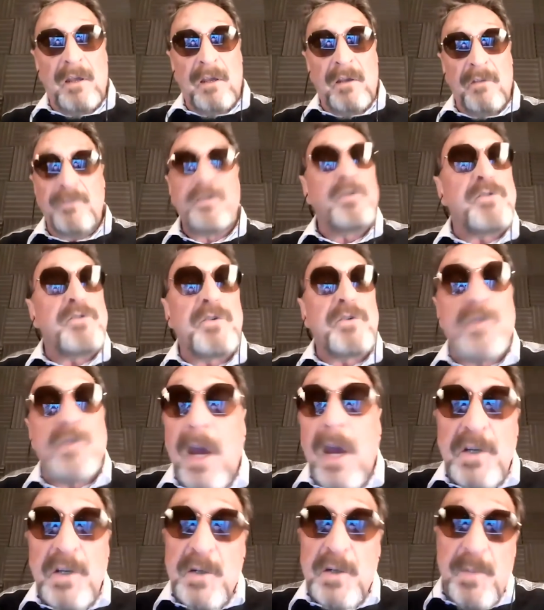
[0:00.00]
future
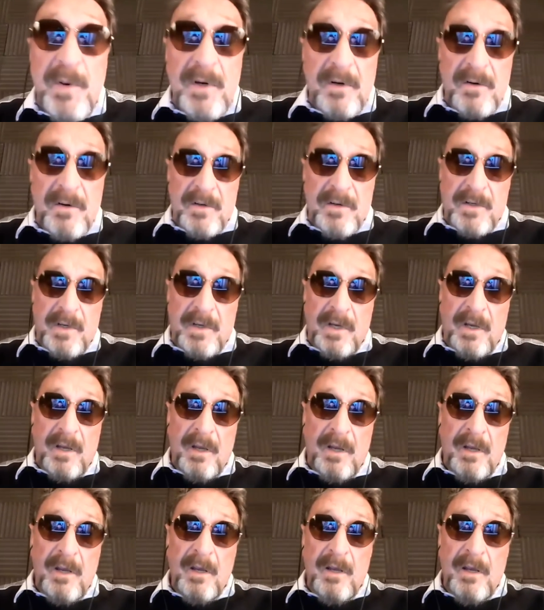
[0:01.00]
Shakespeare's,
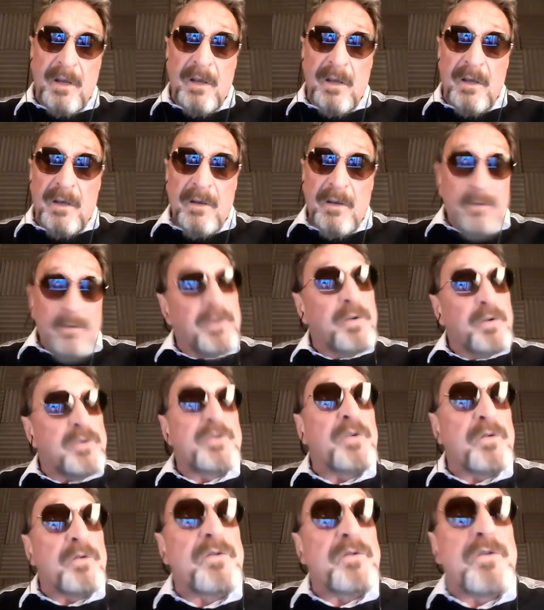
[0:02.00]

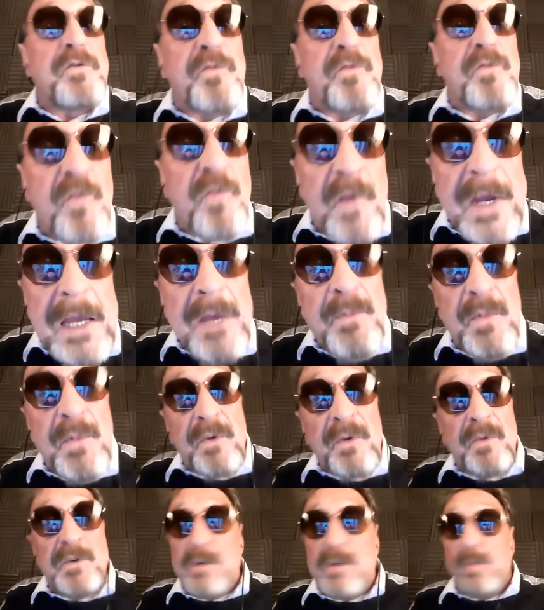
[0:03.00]
future
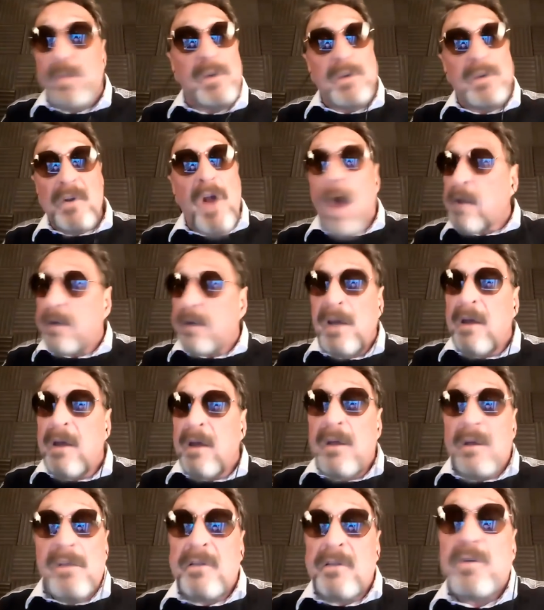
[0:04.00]
dreamers, but not
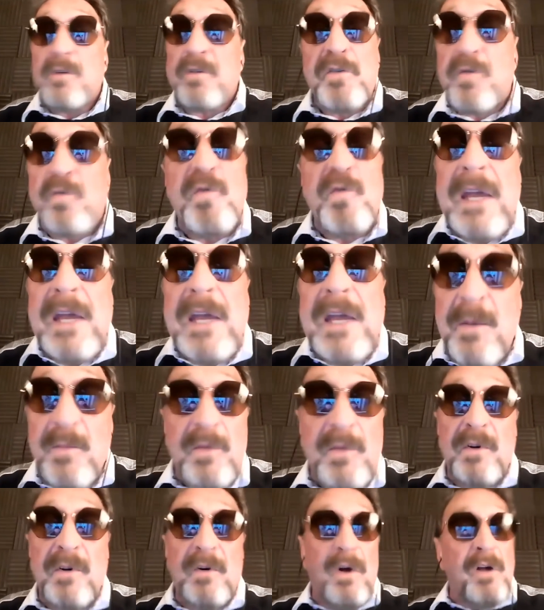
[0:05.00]
the
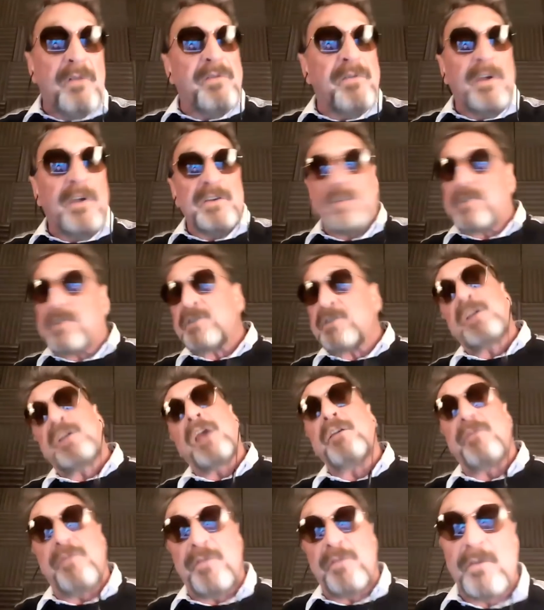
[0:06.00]
dreamer of a
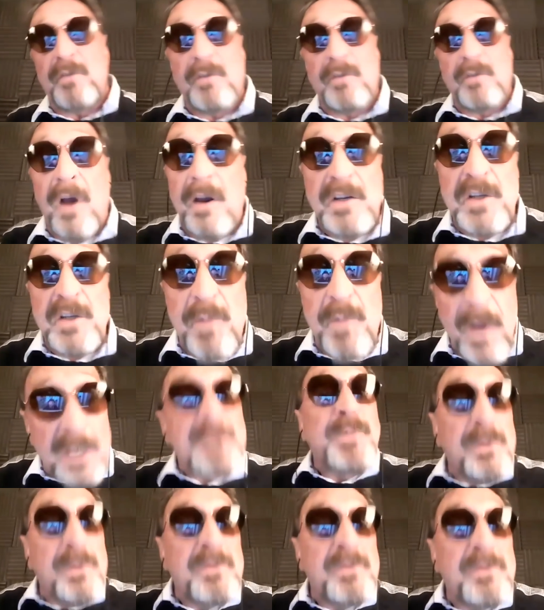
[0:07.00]
safer, nicer place,
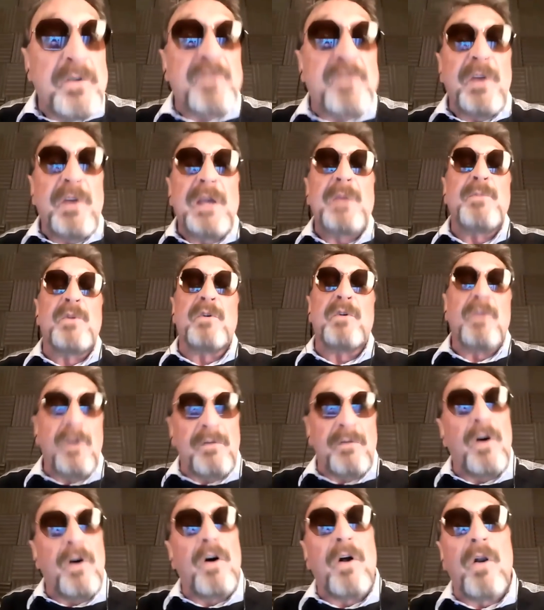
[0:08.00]
but the dreamer of
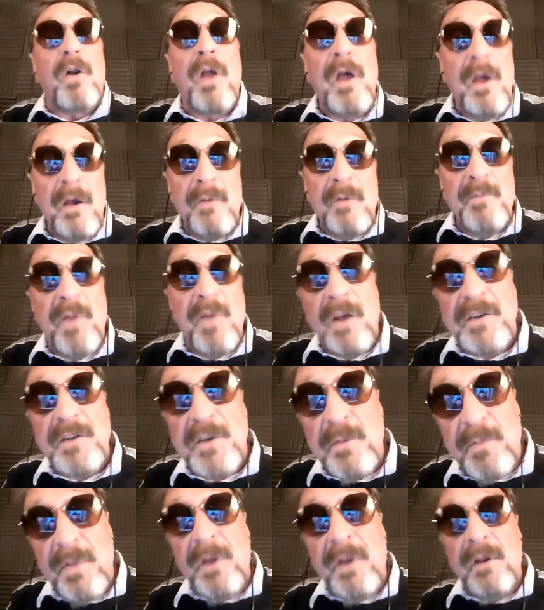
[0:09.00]
all
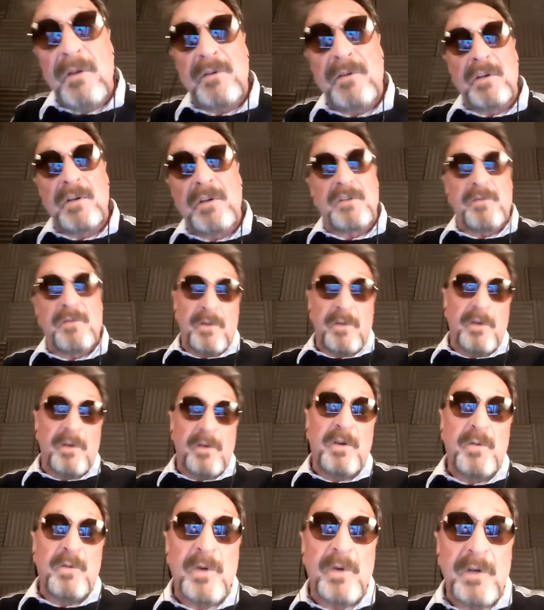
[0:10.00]
possibilities for the
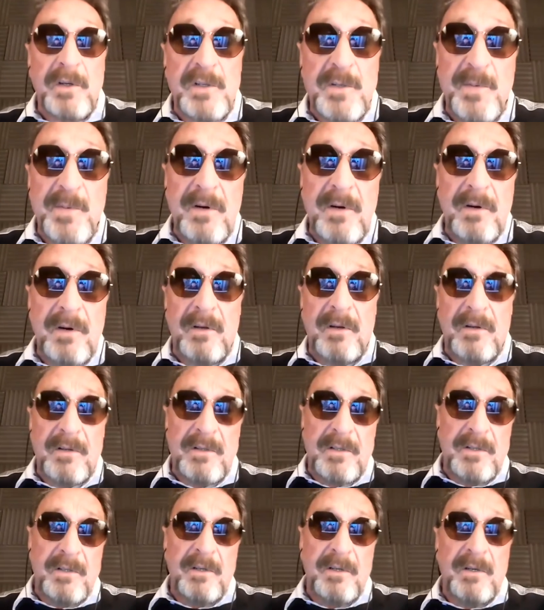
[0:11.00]
human
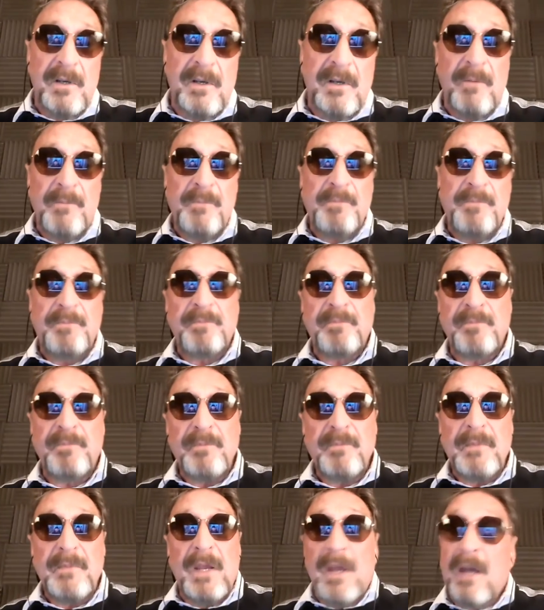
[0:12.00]
experience.
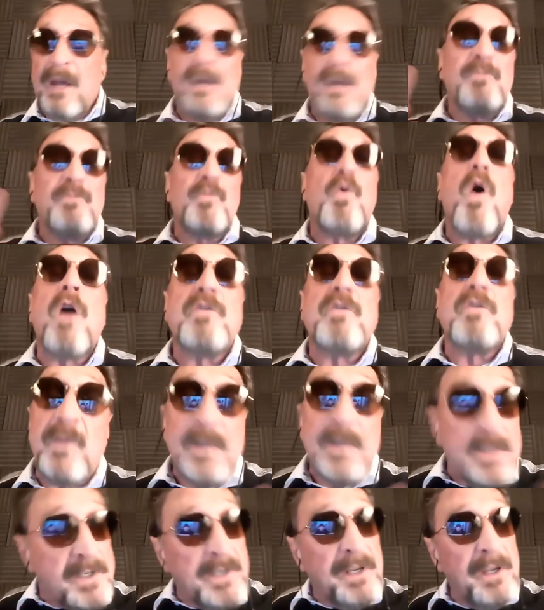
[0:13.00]
And I'm wandering,
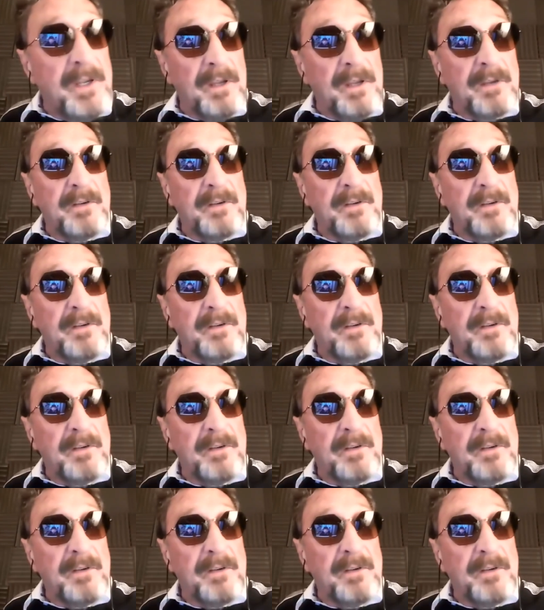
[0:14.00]
see,